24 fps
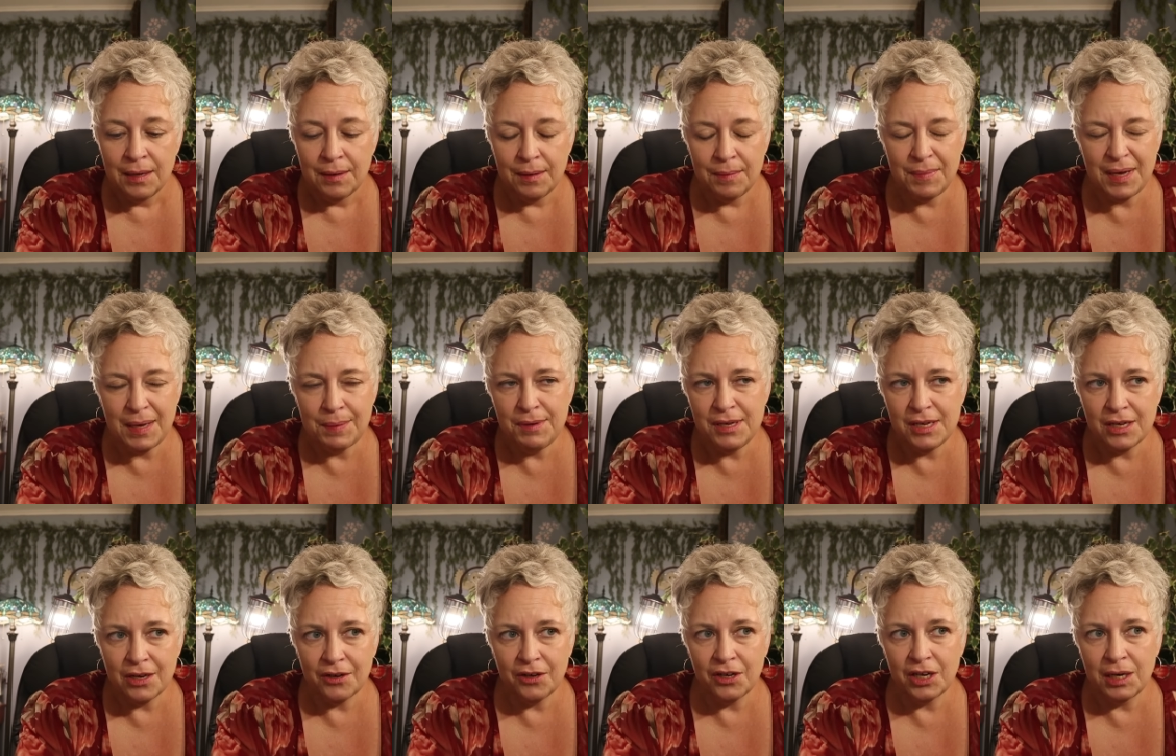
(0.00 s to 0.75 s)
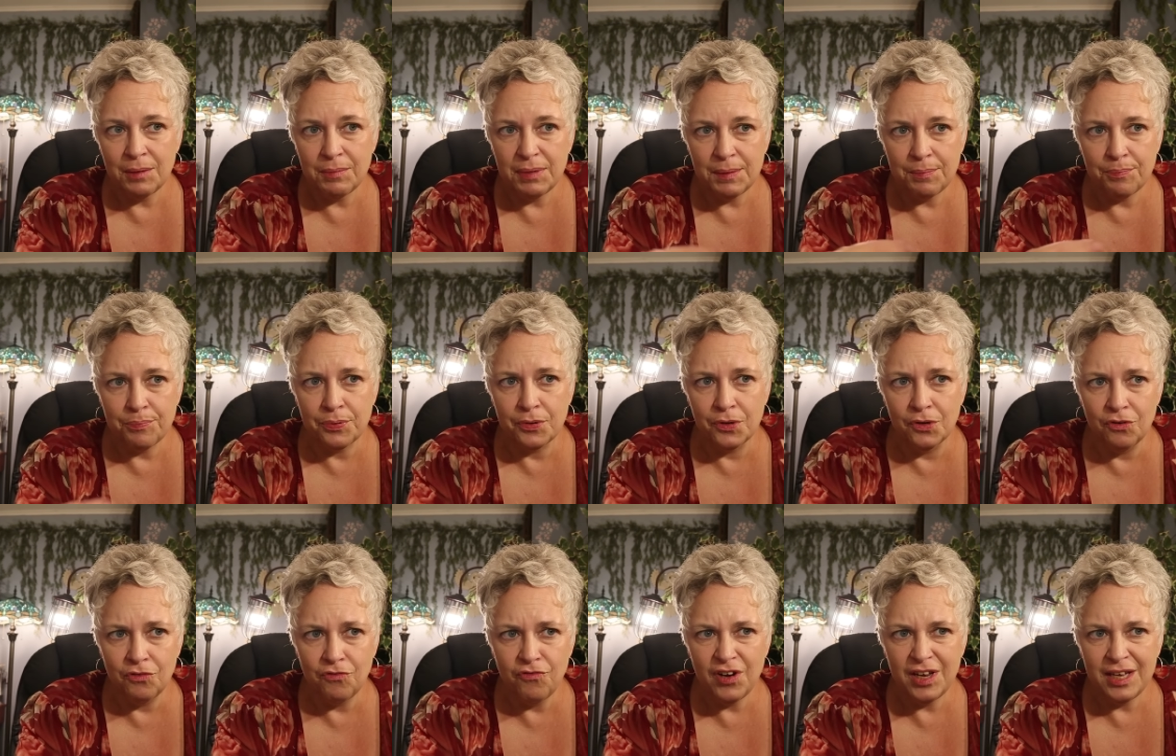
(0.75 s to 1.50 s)
Maybe you're going to be
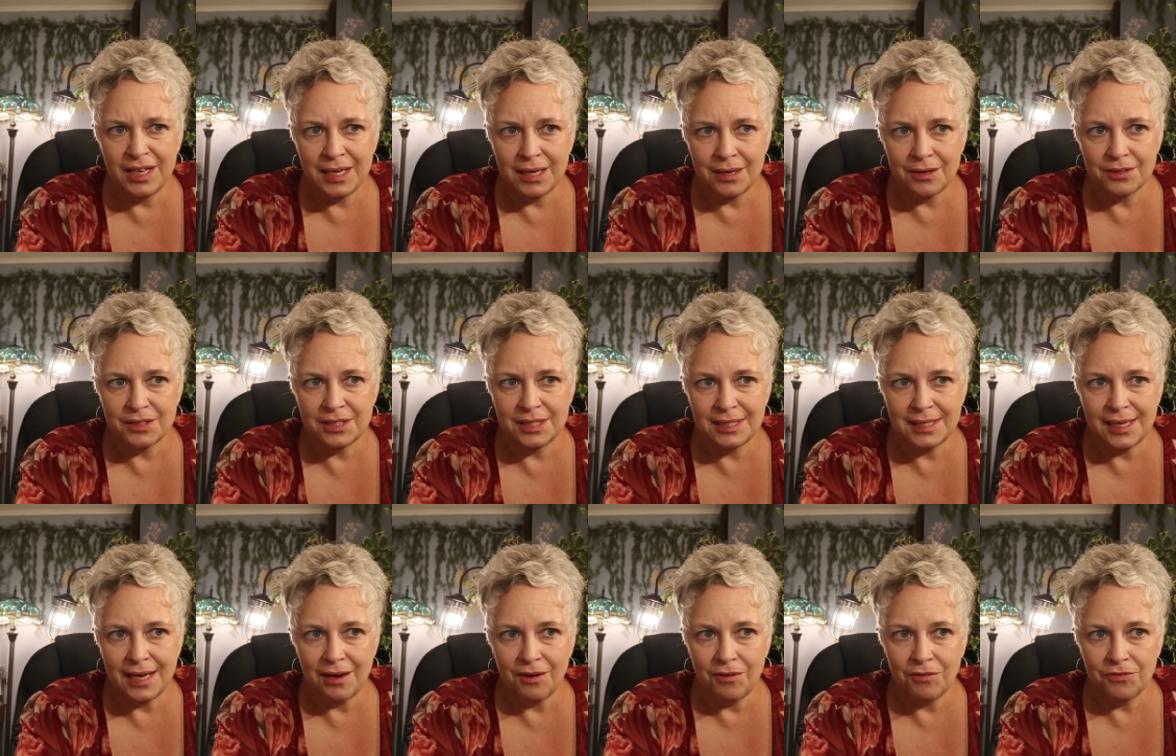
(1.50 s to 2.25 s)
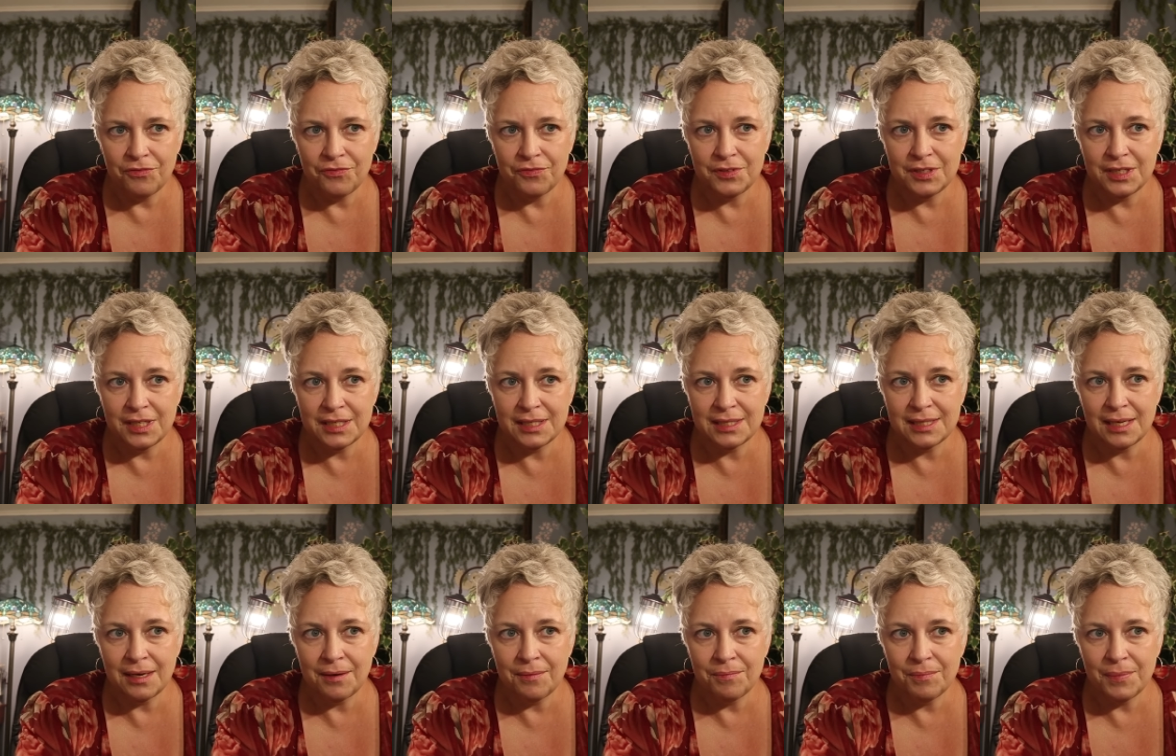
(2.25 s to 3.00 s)
proving yourself to
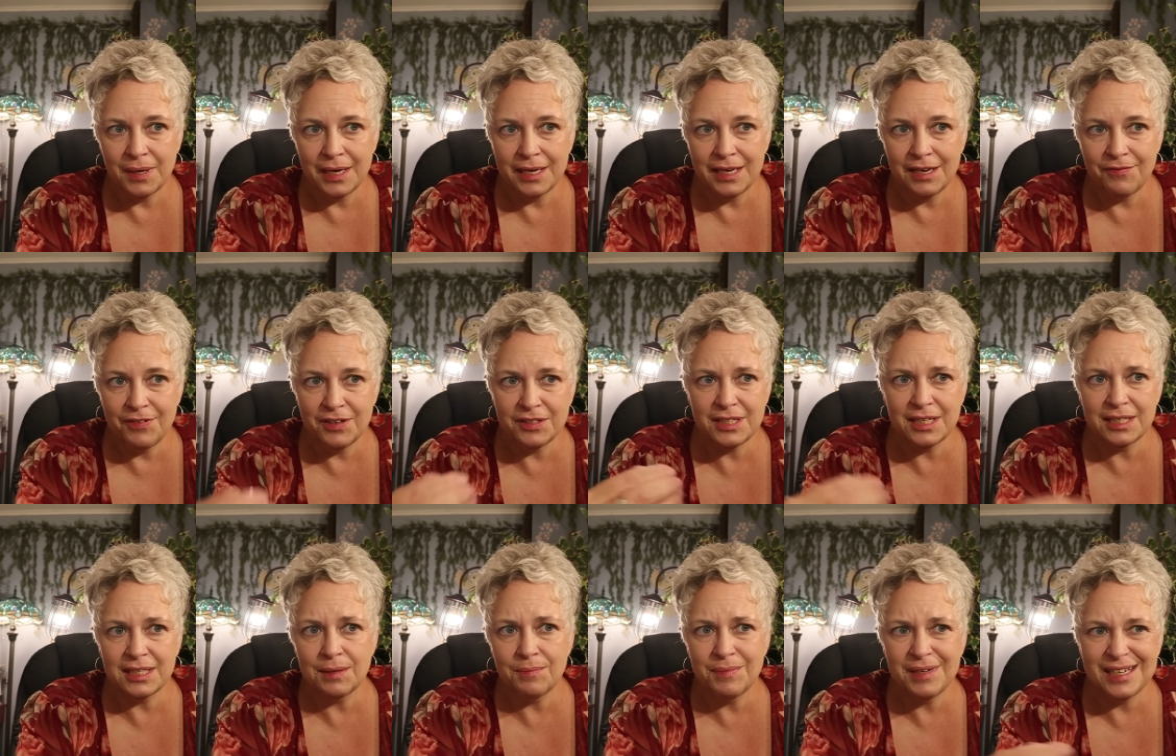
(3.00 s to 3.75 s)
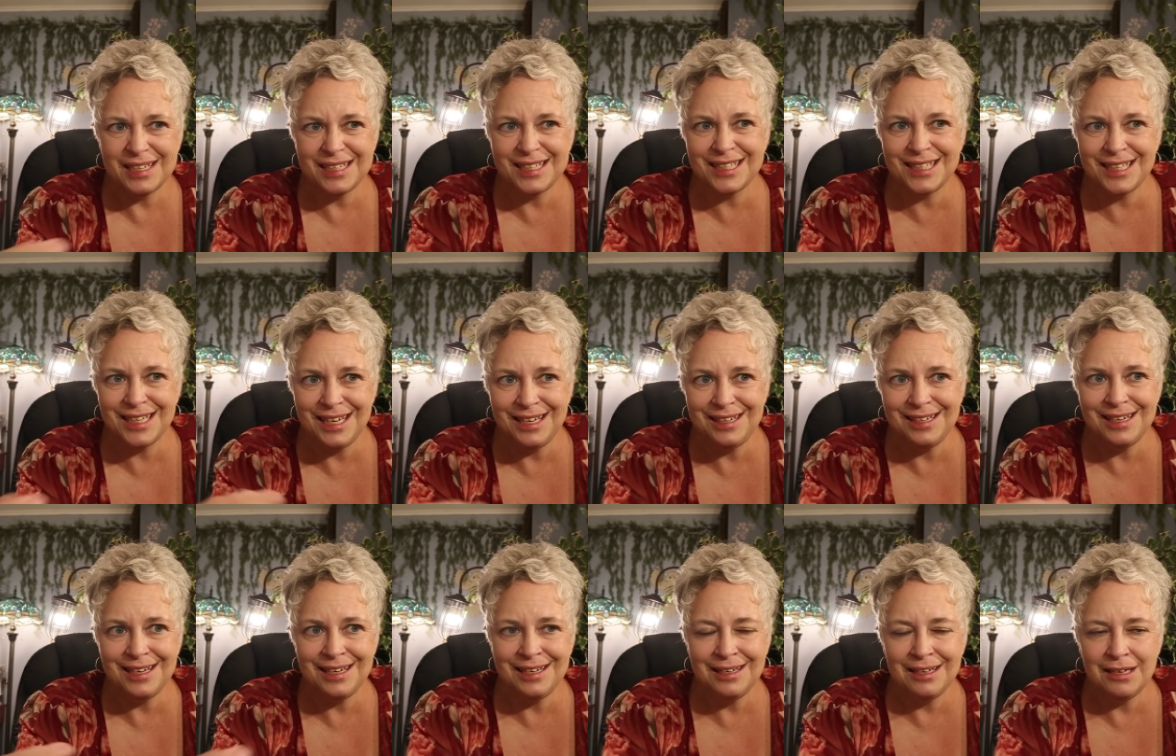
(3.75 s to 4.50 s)
somebody. It feels like somebody's
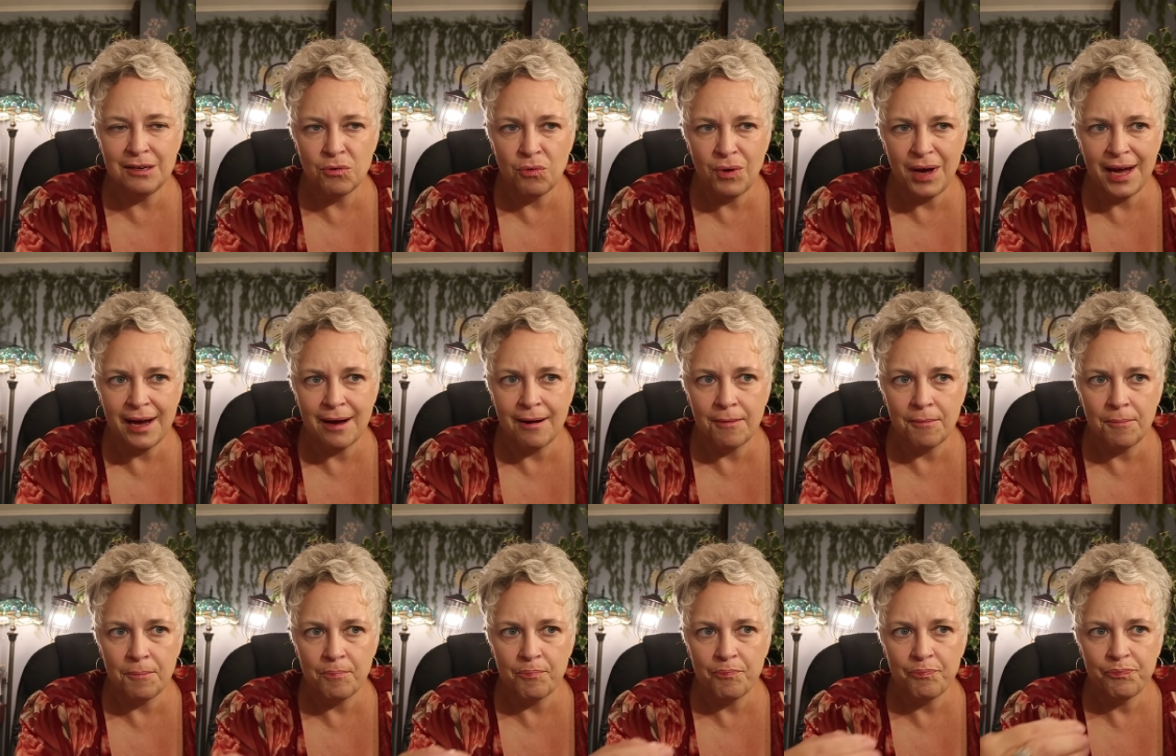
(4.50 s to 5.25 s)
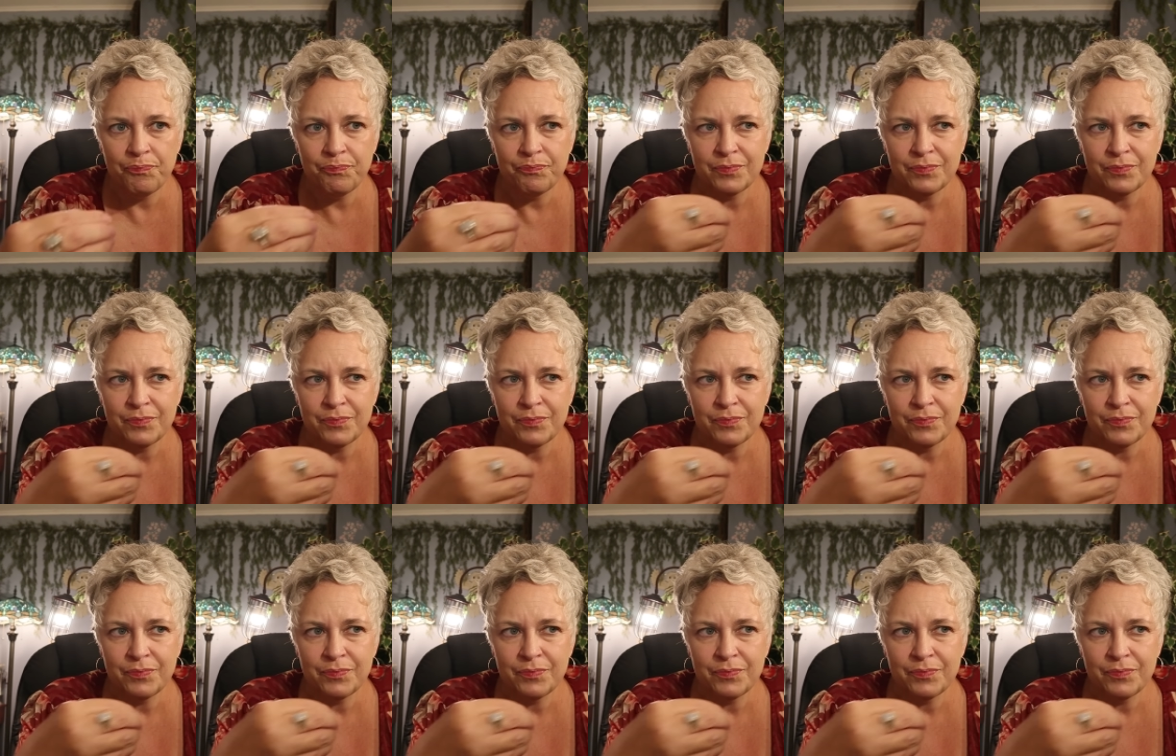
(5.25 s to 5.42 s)
seeking you out